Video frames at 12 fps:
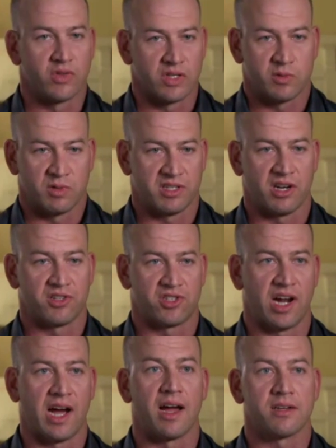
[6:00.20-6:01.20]
this was our
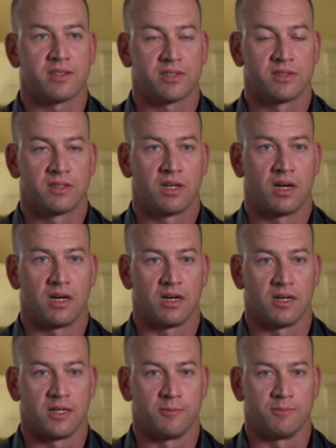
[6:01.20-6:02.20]
shot,
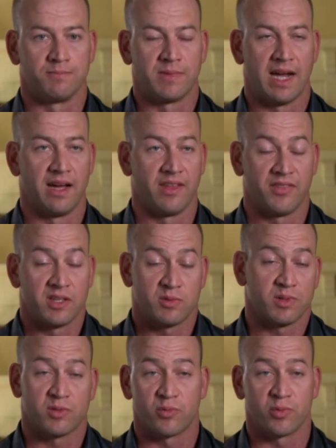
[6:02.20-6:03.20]
um, and that this
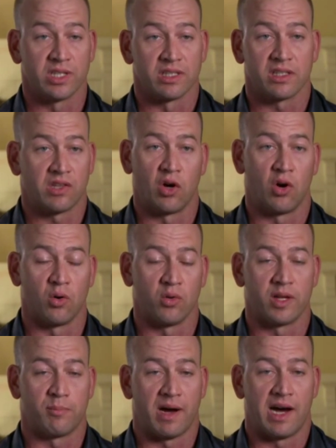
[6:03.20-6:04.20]
was really the
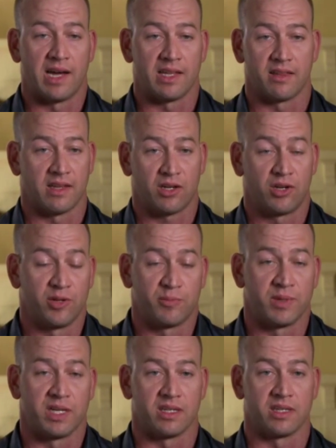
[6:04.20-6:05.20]
only body that could
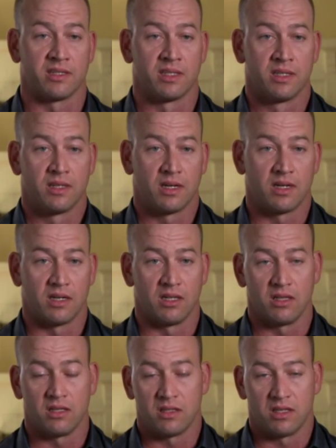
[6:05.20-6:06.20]
be, uh,
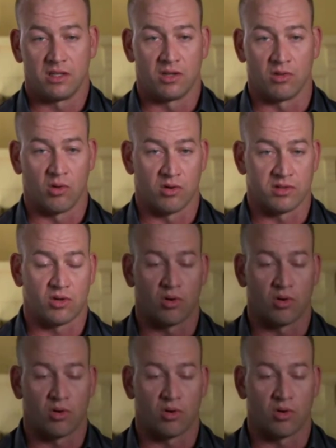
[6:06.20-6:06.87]
you know, Lawrence